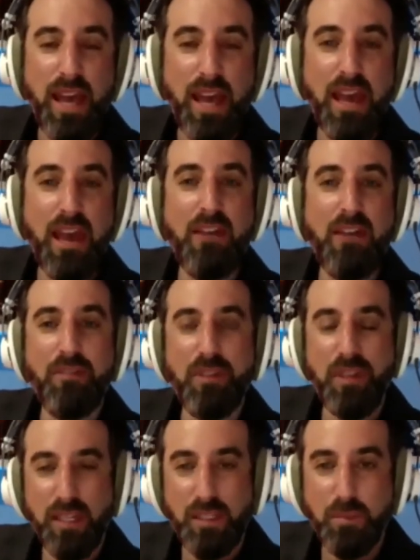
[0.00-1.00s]

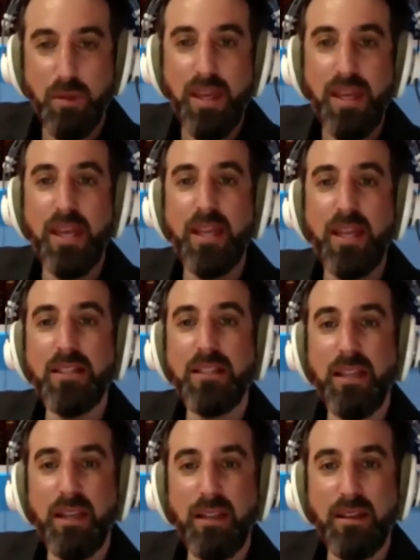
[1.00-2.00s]
Everything is by
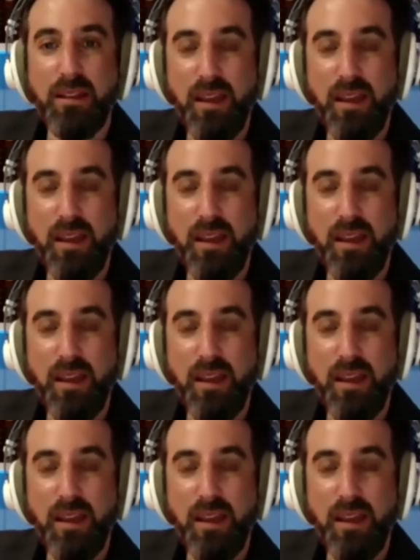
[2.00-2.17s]
instinct.